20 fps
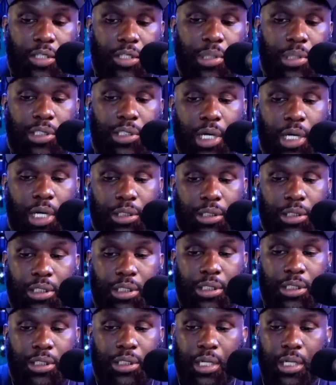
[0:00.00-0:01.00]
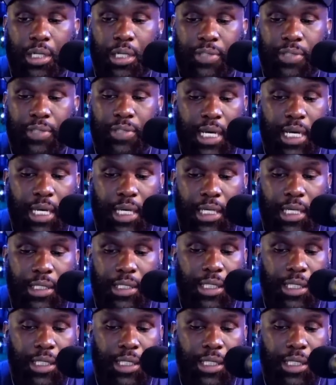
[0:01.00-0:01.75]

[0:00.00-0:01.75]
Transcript: Put y'all scent of the days